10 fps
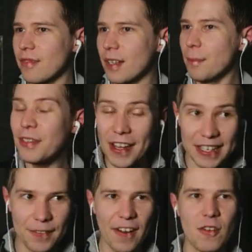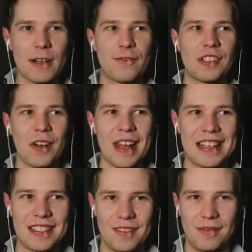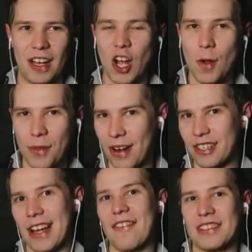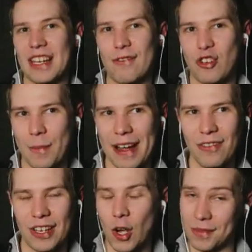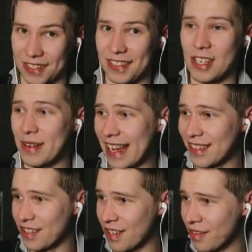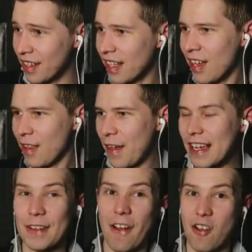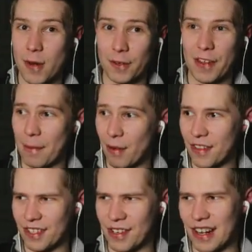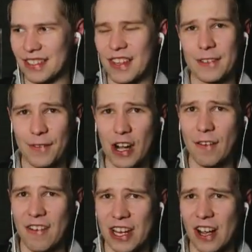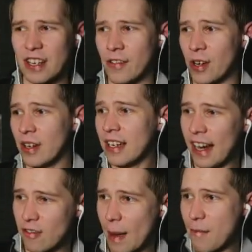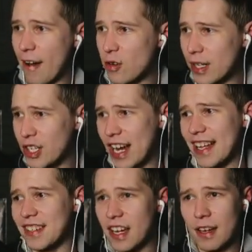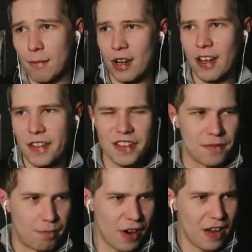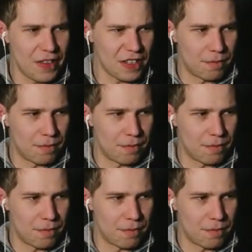But thank you very much for donating. I hope you actually have a safe trip out and hope to see you again soon. Thank you very much for that, Brothers United. That's very, very kind of you. And remember, everyone, chant, brothers. Go ahead